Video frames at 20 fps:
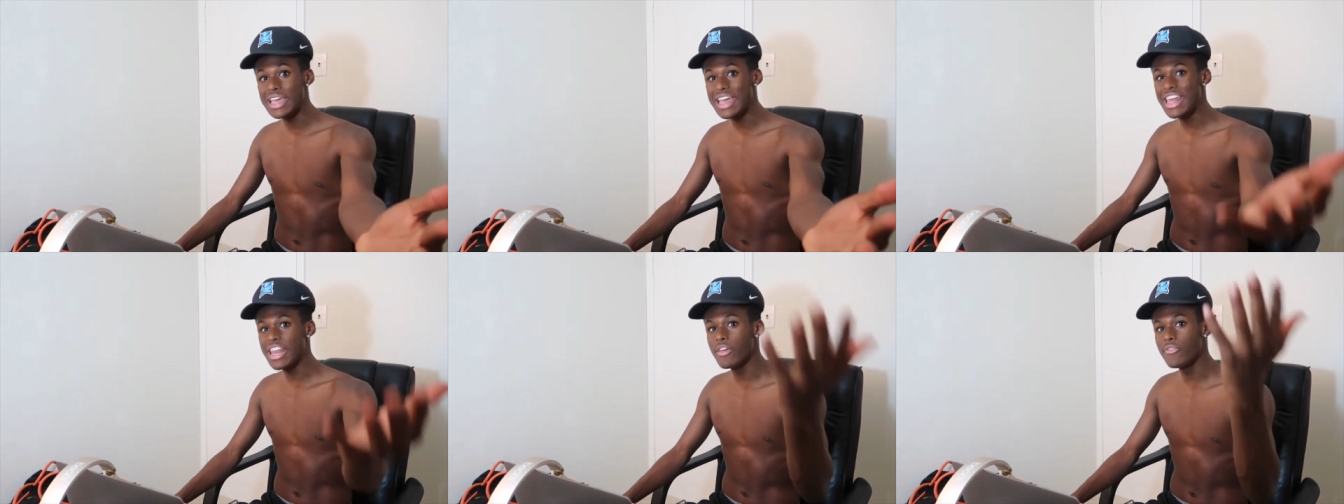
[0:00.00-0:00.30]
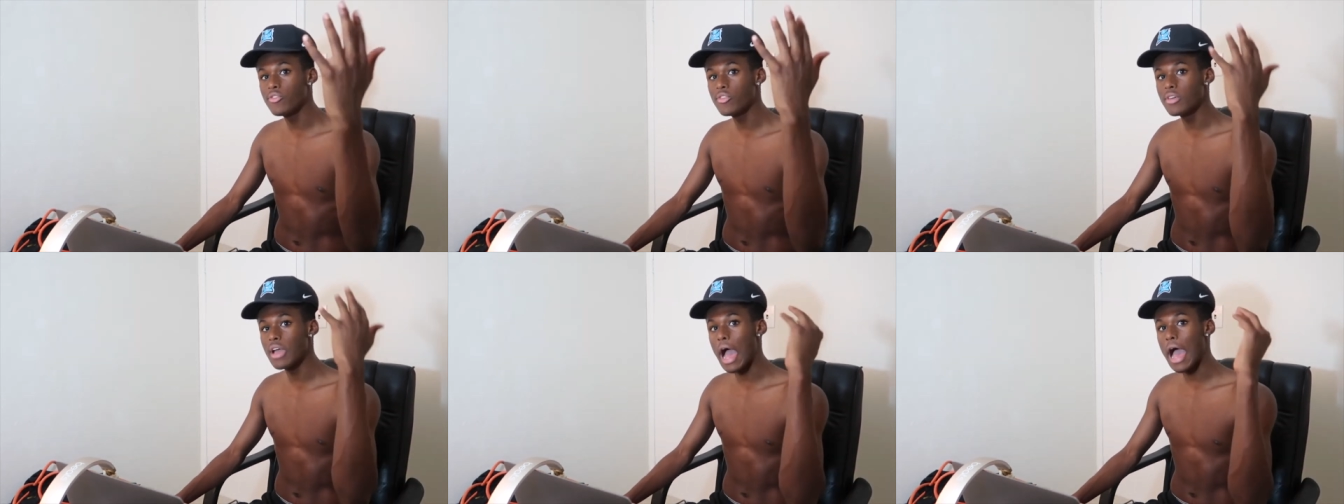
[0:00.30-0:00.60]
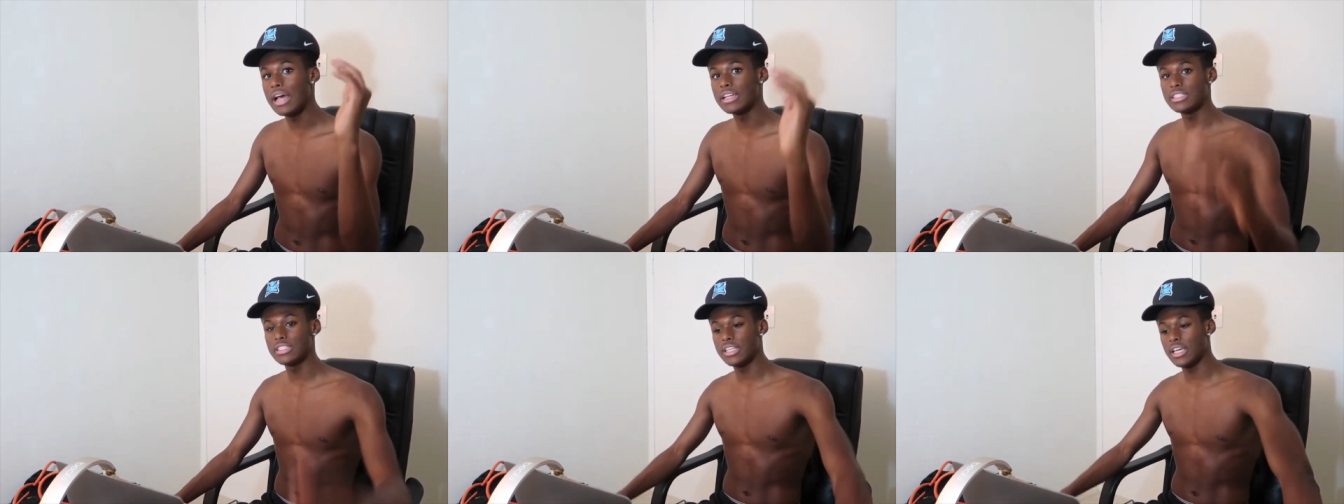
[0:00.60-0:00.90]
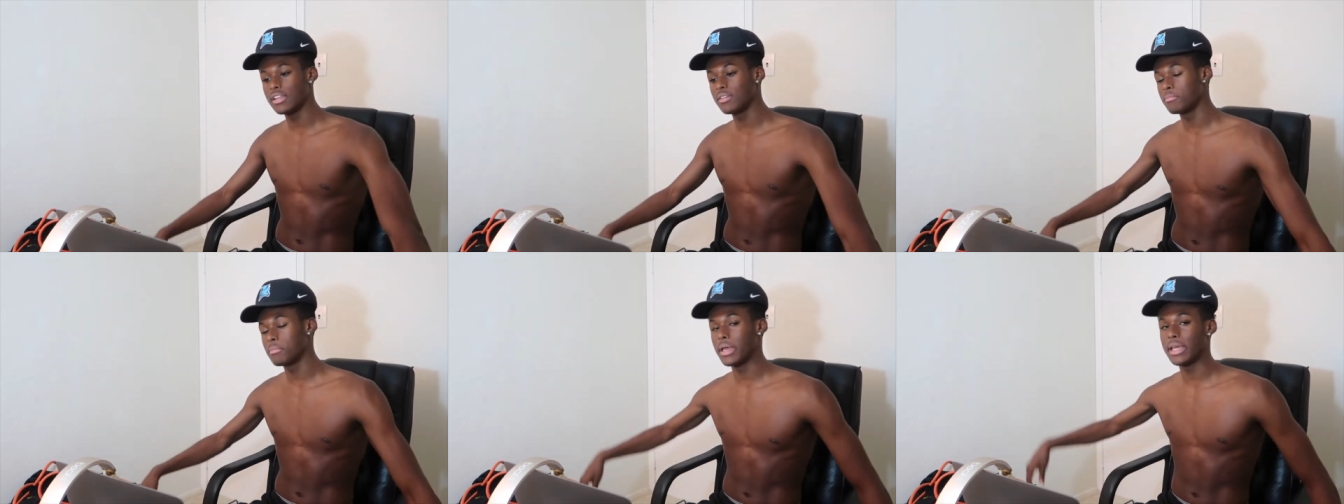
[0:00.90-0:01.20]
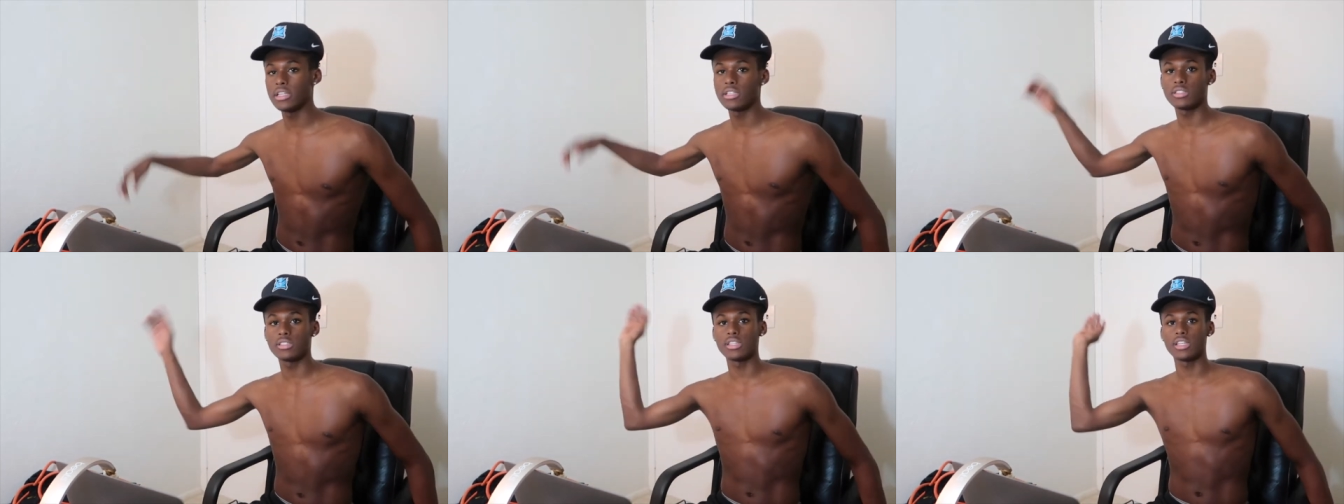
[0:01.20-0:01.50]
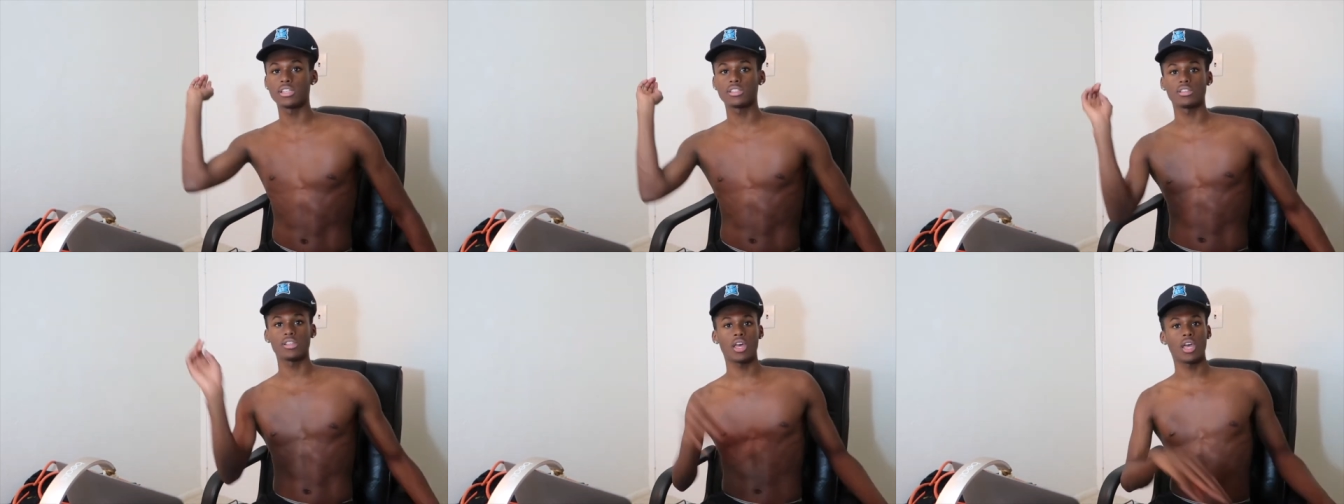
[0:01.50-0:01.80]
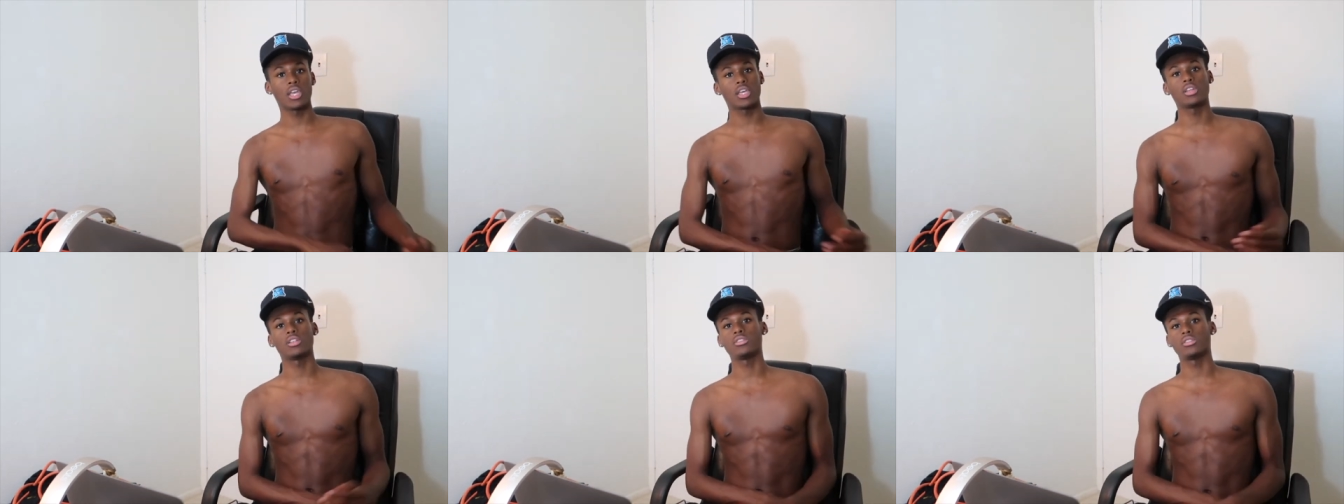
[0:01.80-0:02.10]
And if you guys didn't, man, just
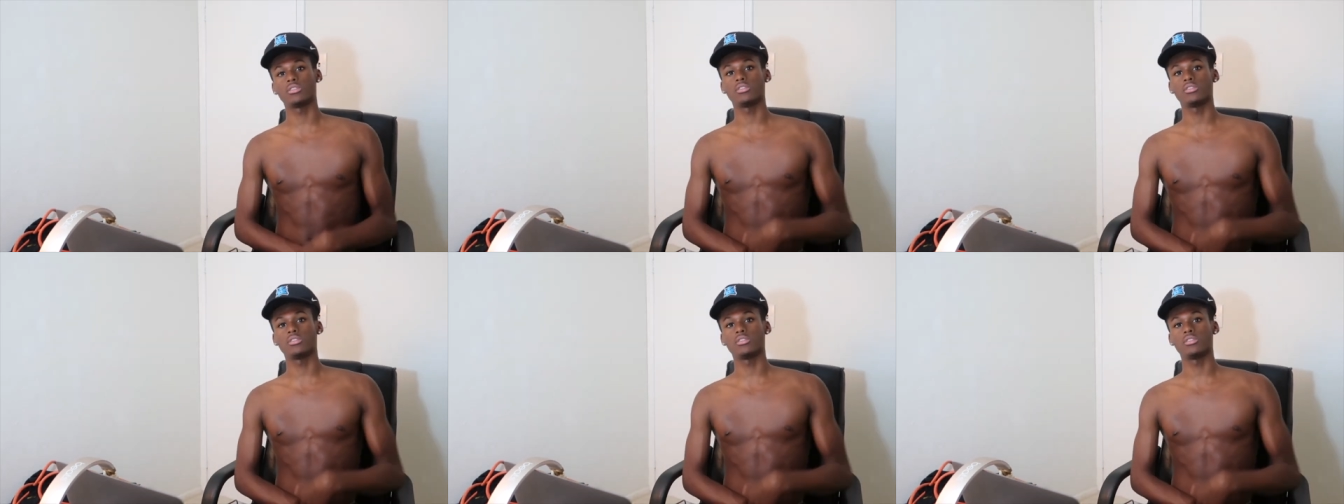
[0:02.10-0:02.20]
dislike it